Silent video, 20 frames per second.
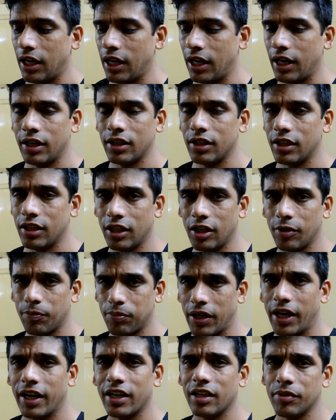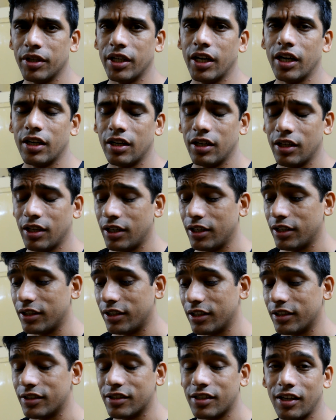and he replied immediately, and I
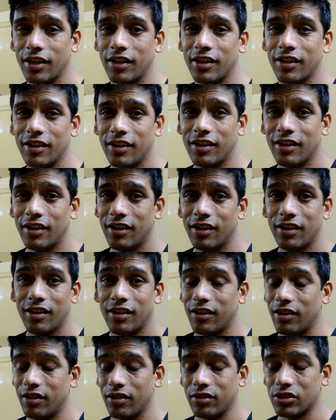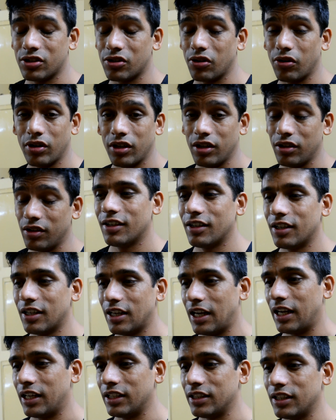did say sorry,
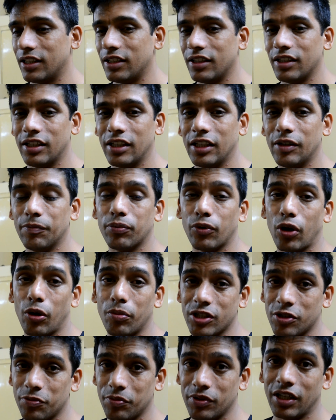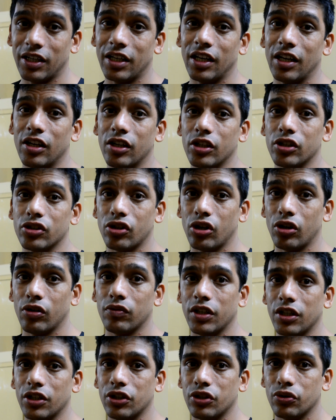and then he promised me that he'll resolve
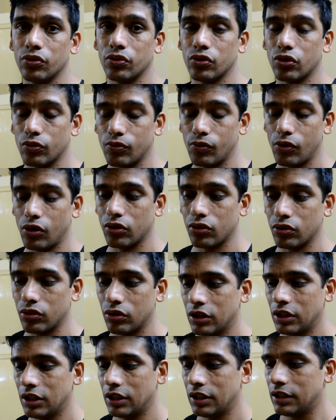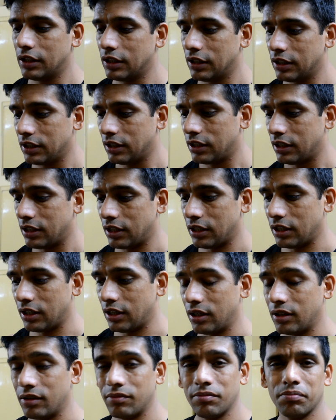the issue tomorrow.
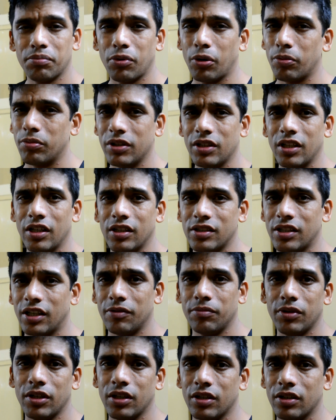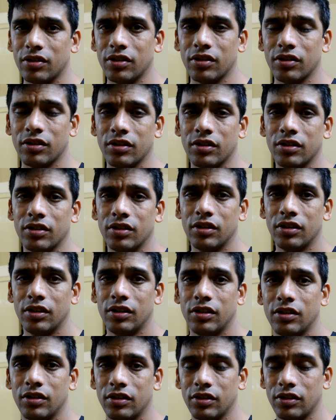Probably they'll send me another
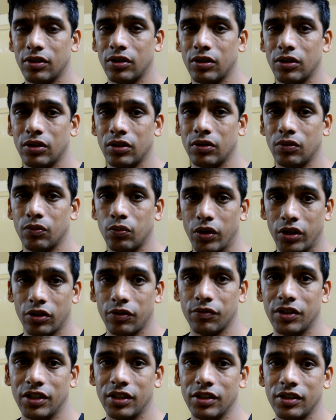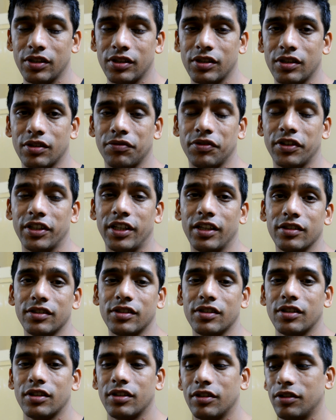one of these
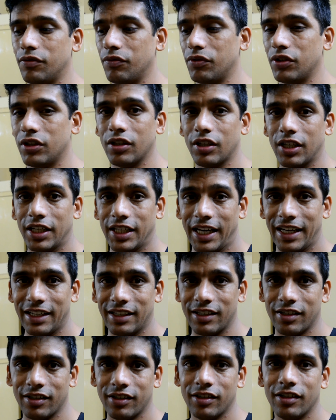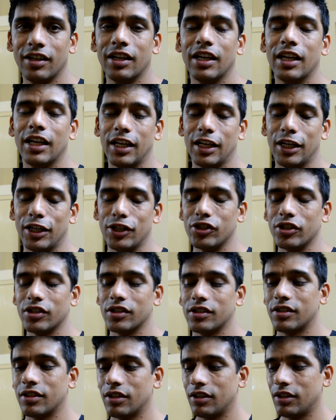fittings with the right
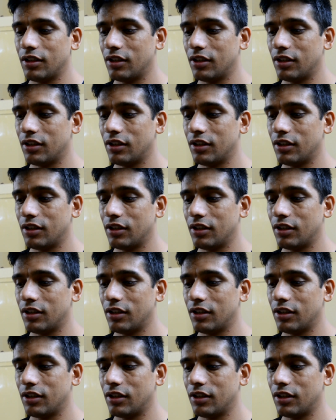hinges.